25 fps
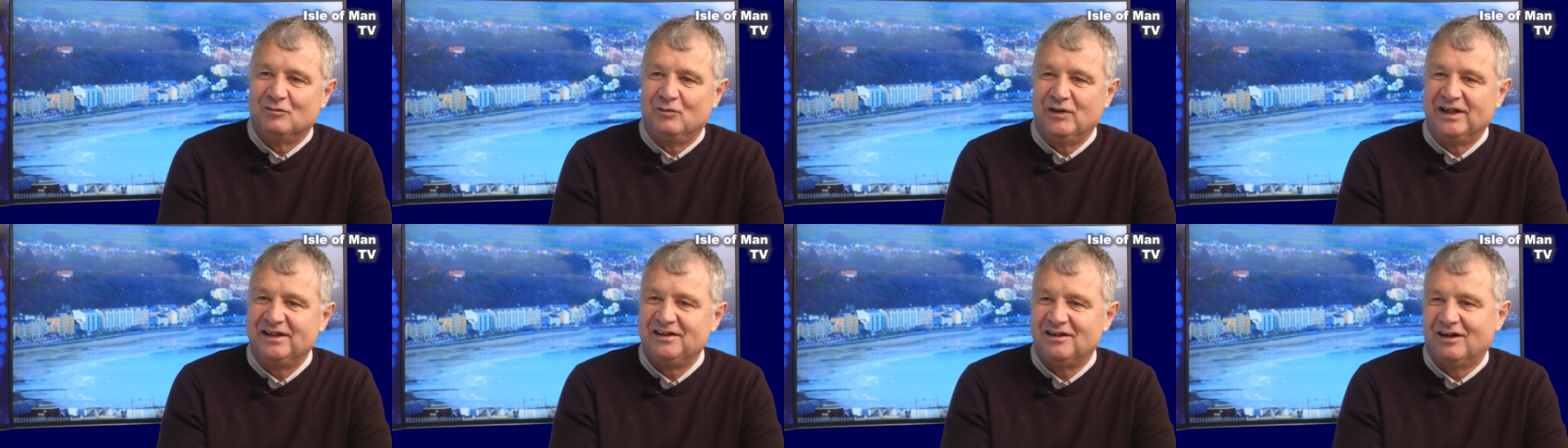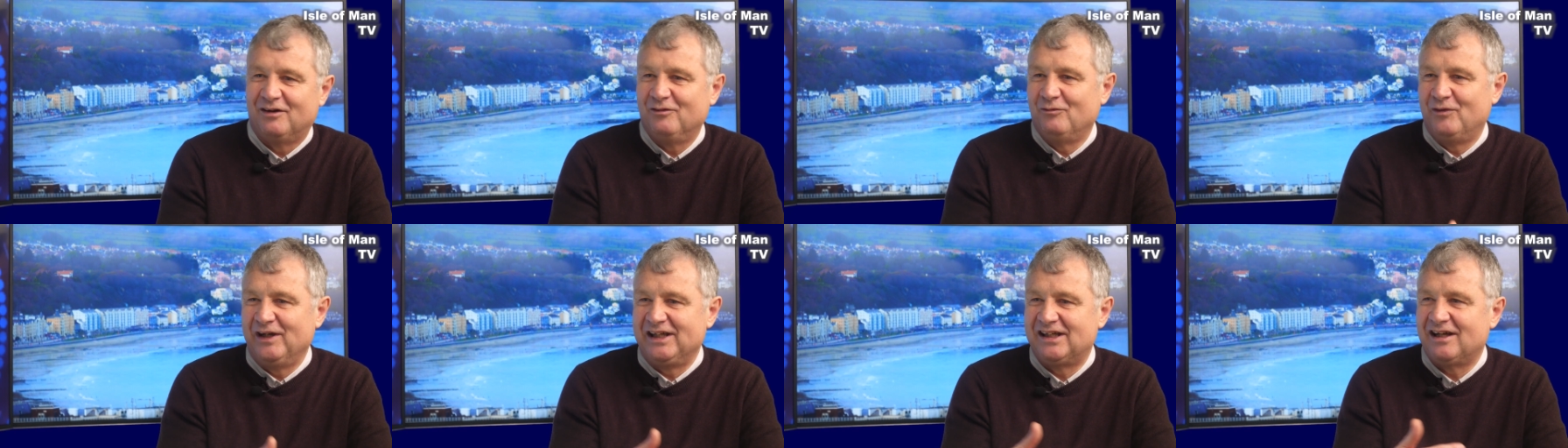we're
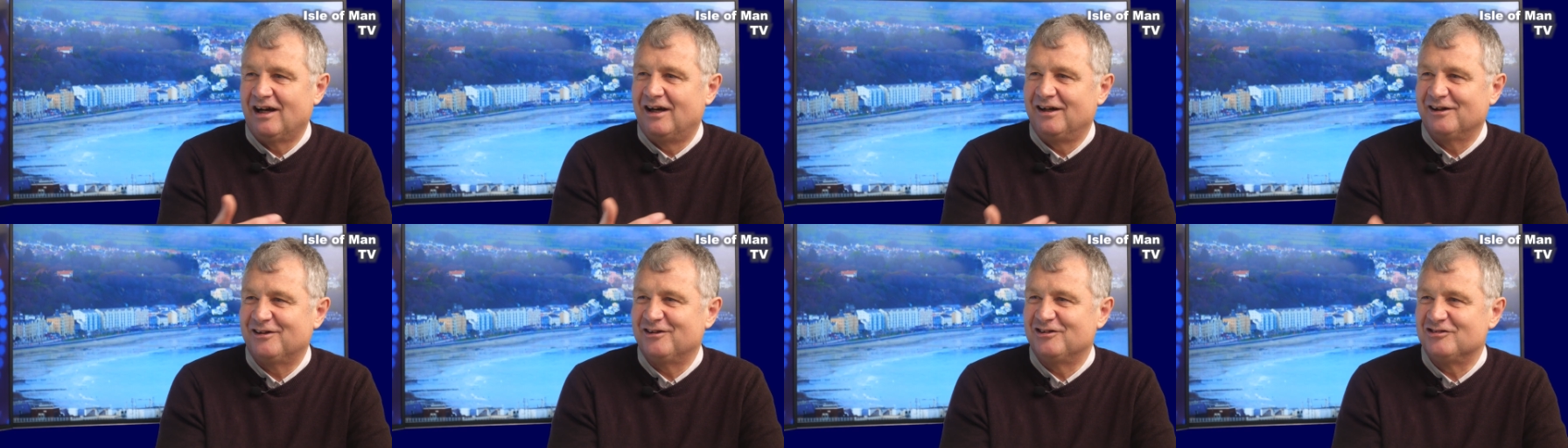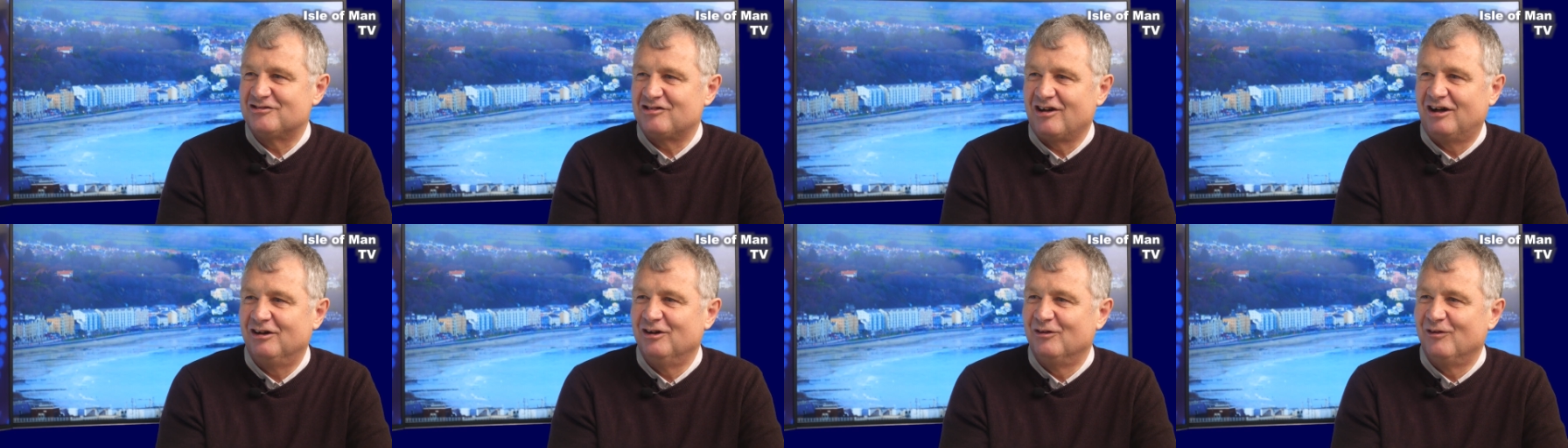not, we can't
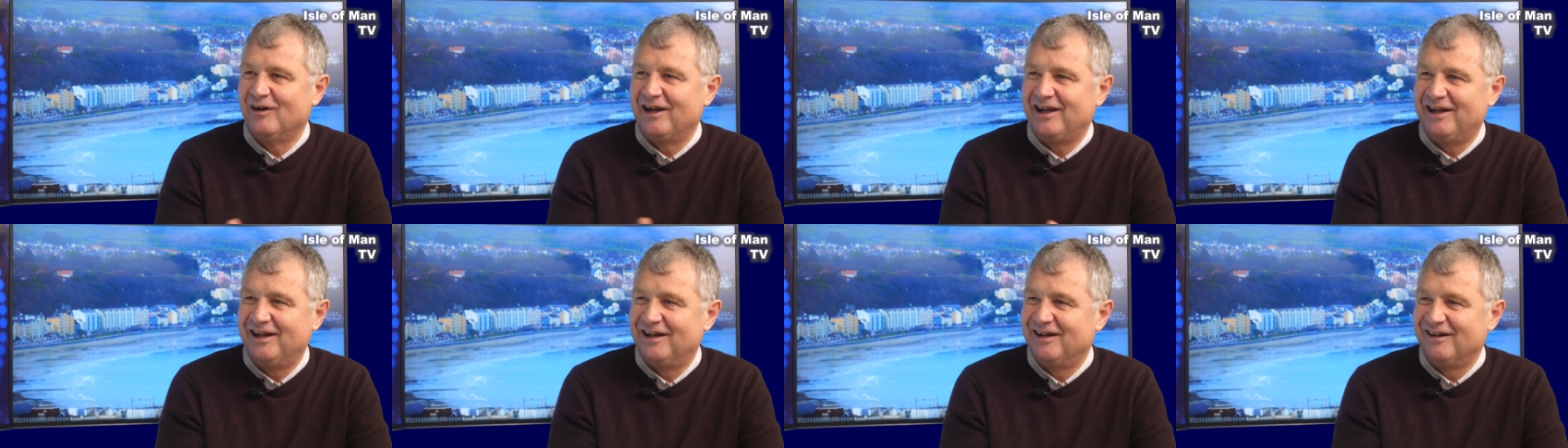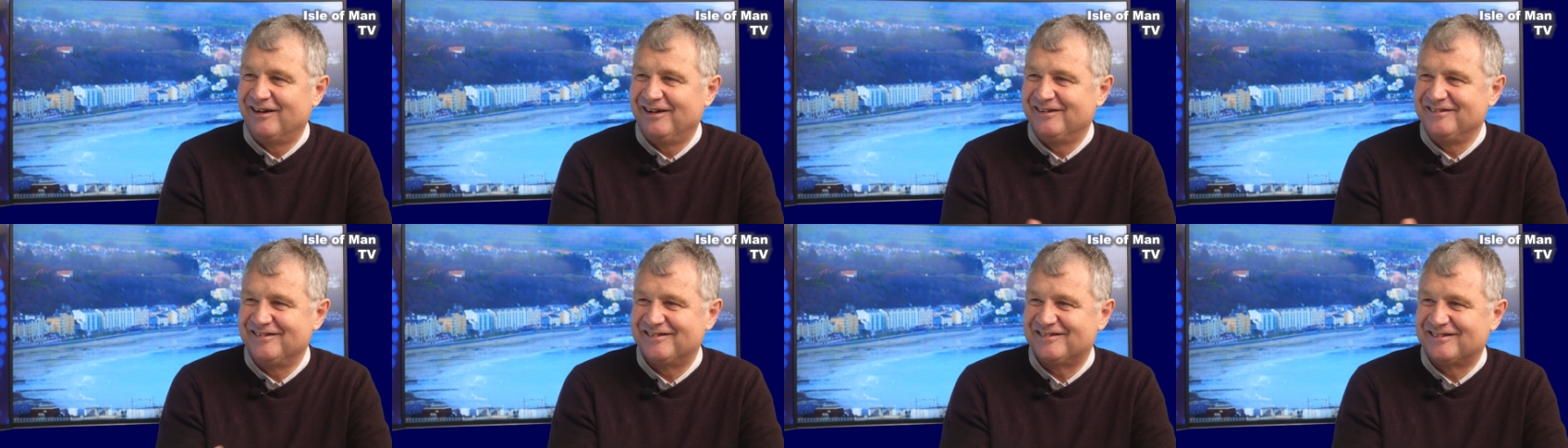control what
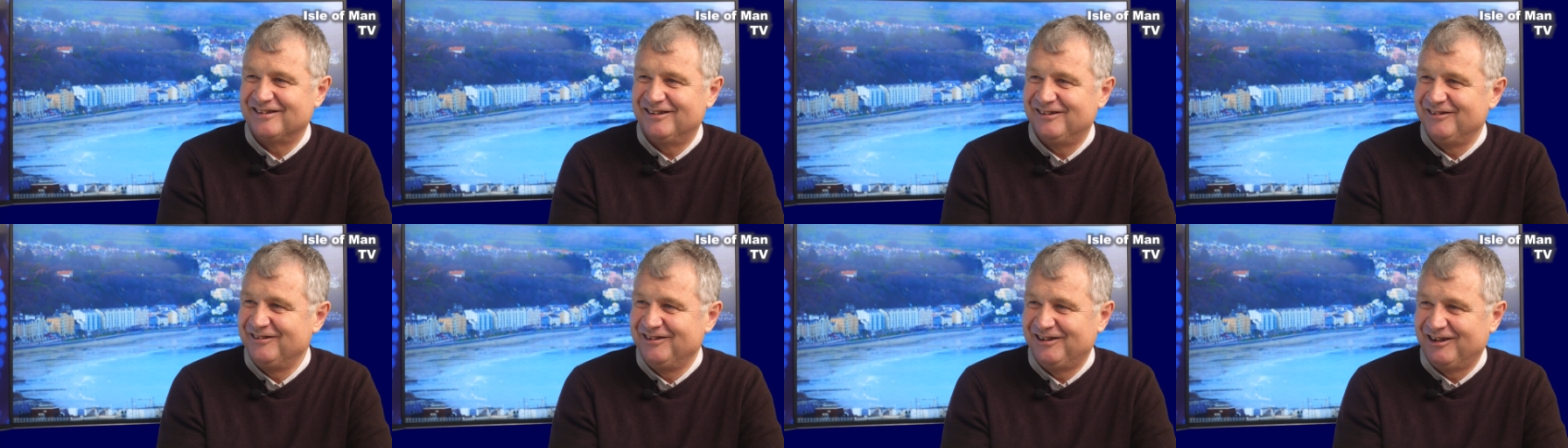airlines do.